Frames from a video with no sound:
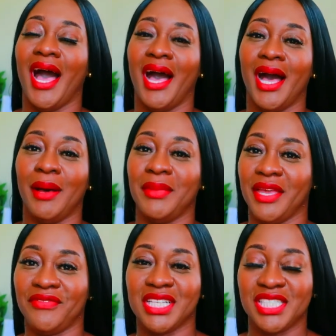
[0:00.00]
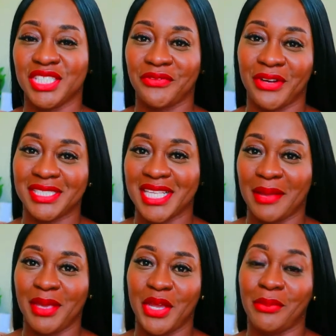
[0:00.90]
Um, if this is your first
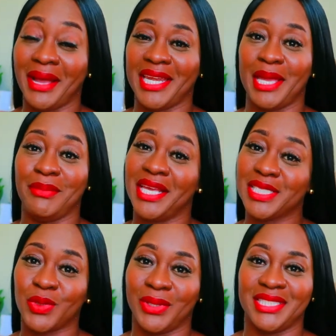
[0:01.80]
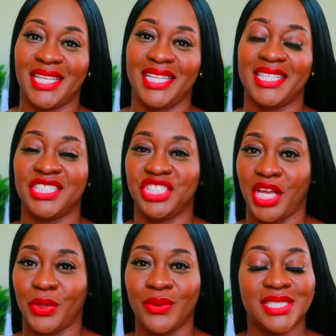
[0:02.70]
time here, my name is Gwendolyn. This
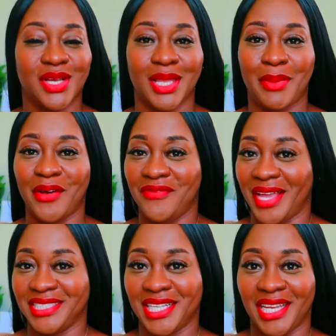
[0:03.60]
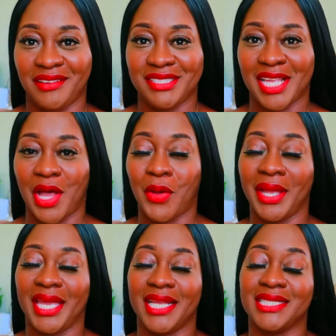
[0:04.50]
channel is all about fashion,
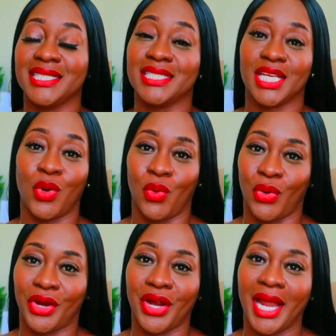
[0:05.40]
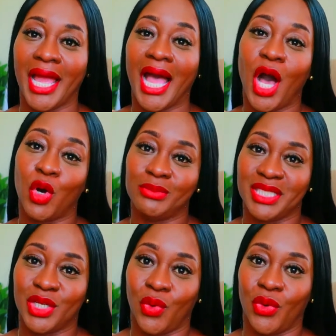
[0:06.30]
lifestyle, and decor, home
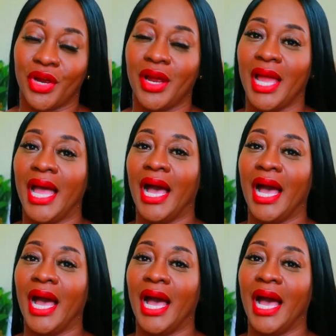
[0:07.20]
decor.